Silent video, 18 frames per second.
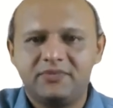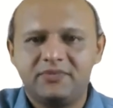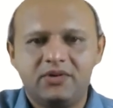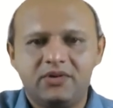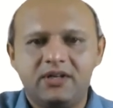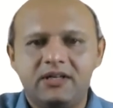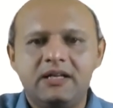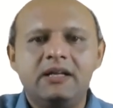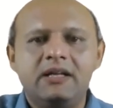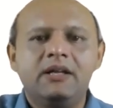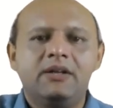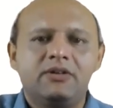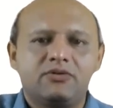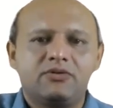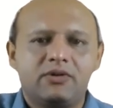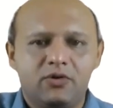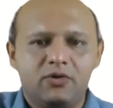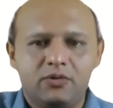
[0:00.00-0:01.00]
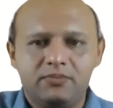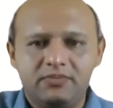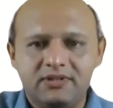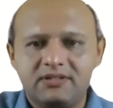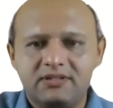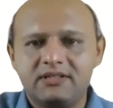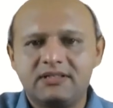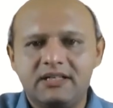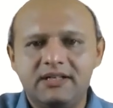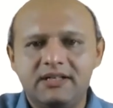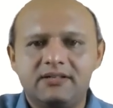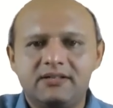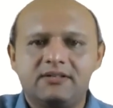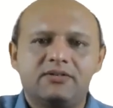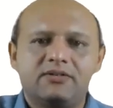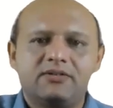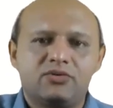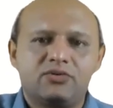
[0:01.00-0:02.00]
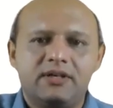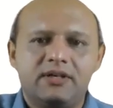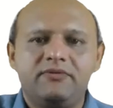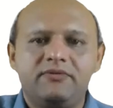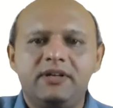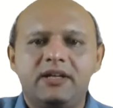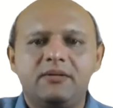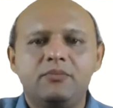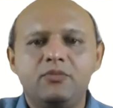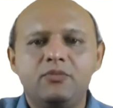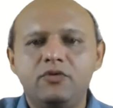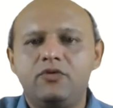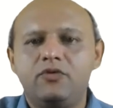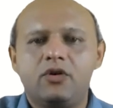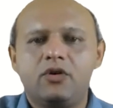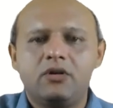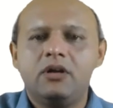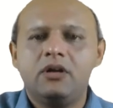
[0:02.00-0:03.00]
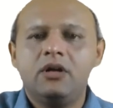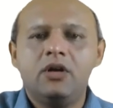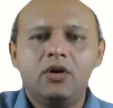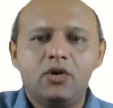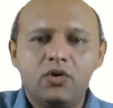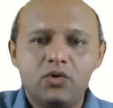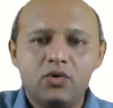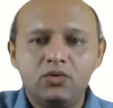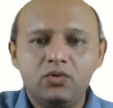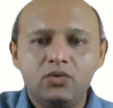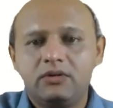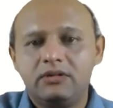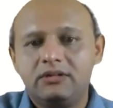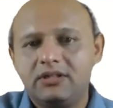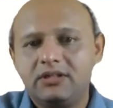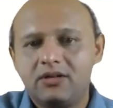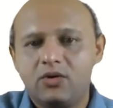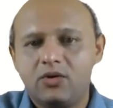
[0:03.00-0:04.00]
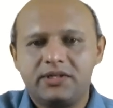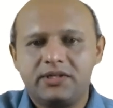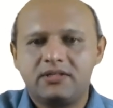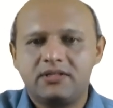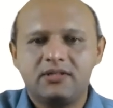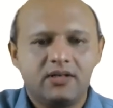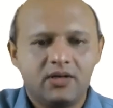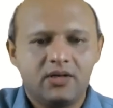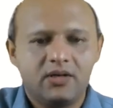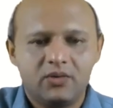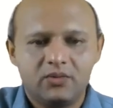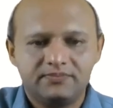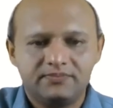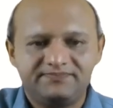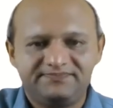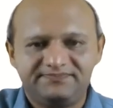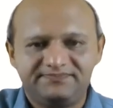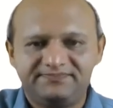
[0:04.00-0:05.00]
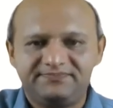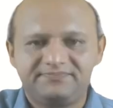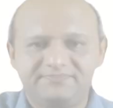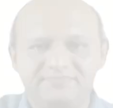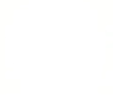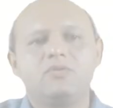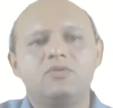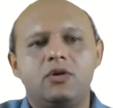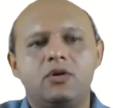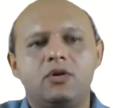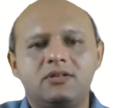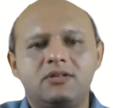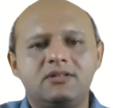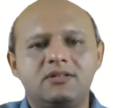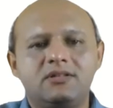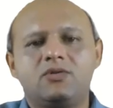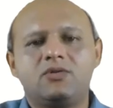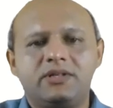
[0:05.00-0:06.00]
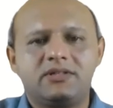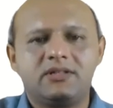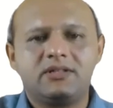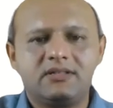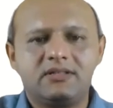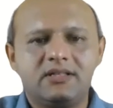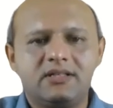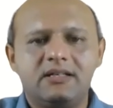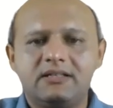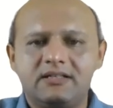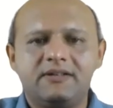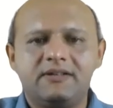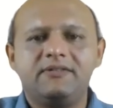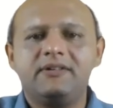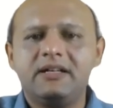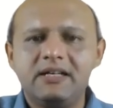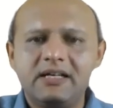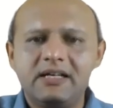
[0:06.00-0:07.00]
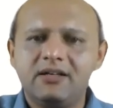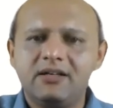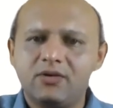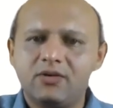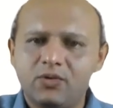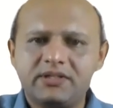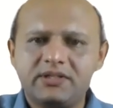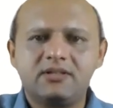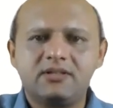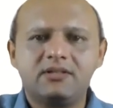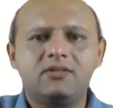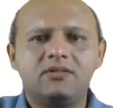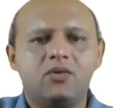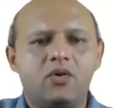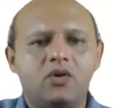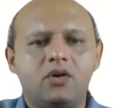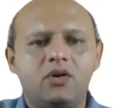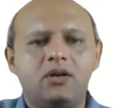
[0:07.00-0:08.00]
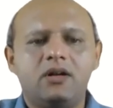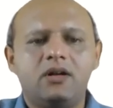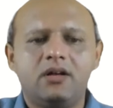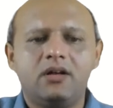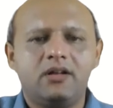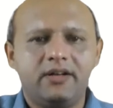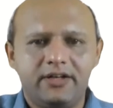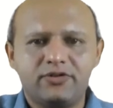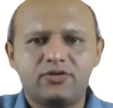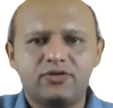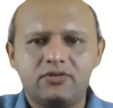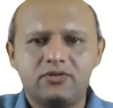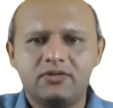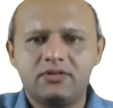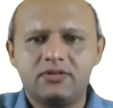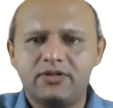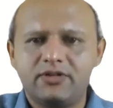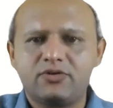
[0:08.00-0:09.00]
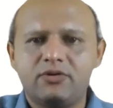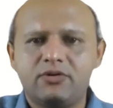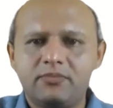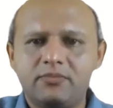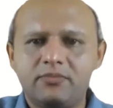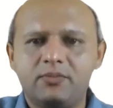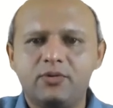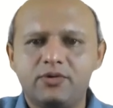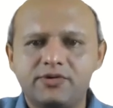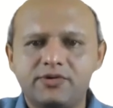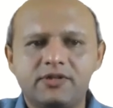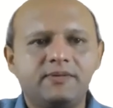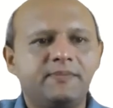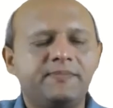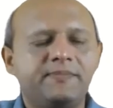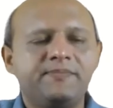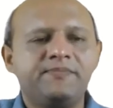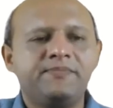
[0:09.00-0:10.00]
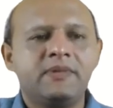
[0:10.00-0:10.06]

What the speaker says: Okay, so I hope this is clear so that we can move on to the question. So what does this question say? It is evidently a question on ratios, ratio and proportion.